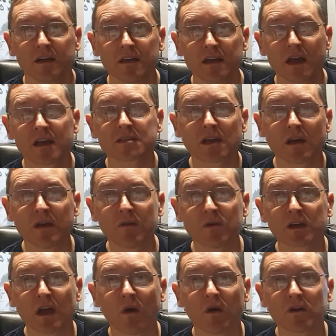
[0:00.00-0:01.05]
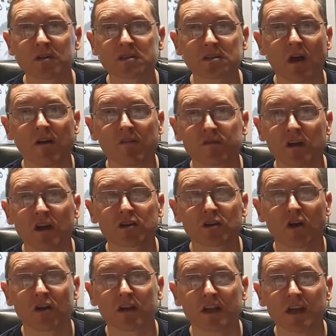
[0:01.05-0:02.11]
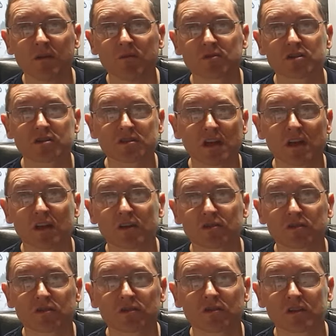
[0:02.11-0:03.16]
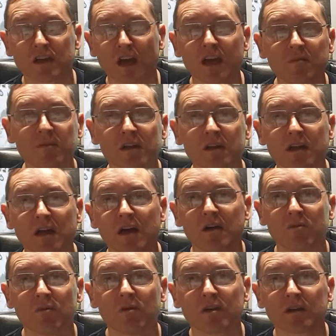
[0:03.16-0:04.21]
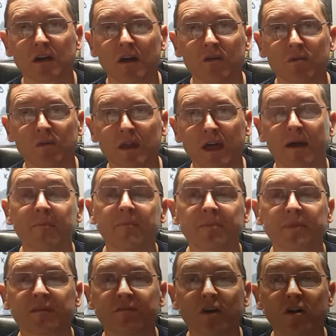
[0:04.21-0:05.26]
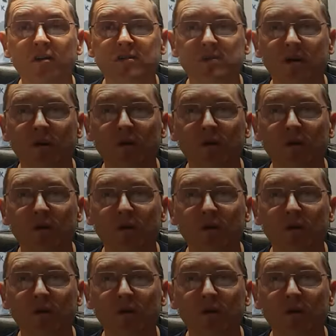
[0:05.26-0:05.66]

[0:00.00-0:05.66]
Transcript: Yeah, so here we go. I'm going to start with Colony, which is a good game, and we'll go with that first.